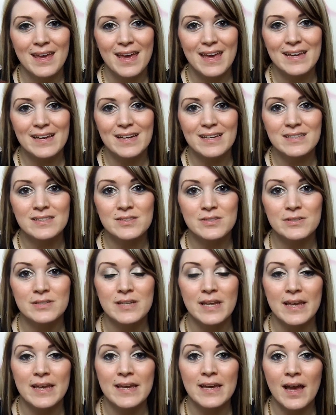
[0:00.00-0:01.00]
guys, so
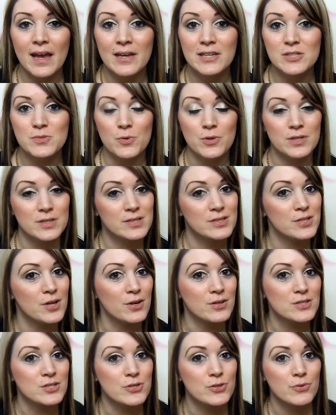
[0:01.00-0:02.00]
today I just wanted to
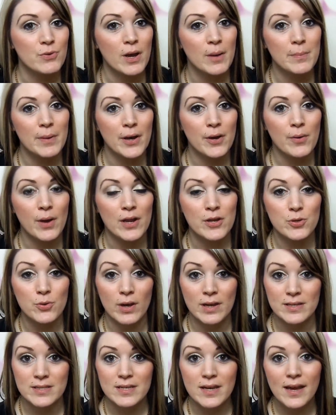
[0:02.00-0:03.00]
talk to you about a new
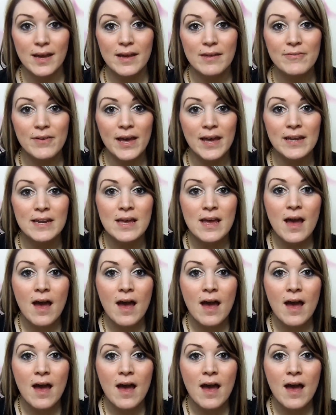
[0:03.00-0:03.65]
idea I've had.